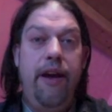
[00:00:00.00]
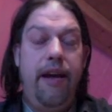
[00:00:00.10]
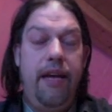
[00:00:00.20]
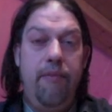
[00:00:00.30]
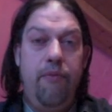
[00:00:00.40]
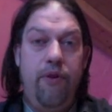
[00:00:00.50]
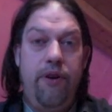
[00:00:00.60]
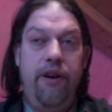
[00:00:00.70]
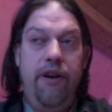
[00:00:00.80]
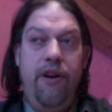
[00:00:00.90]
anymore
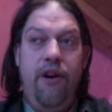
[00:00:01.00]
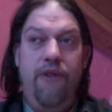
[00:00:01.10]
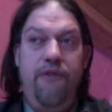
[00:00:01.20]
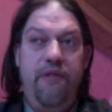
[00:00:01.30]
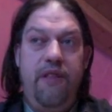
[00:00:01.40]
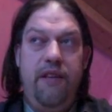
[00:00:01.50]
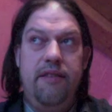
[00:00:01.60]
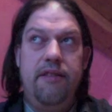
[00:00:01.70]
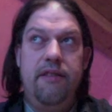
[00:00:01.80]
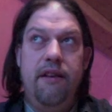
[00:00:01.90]
of
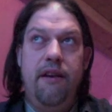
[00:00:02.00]
this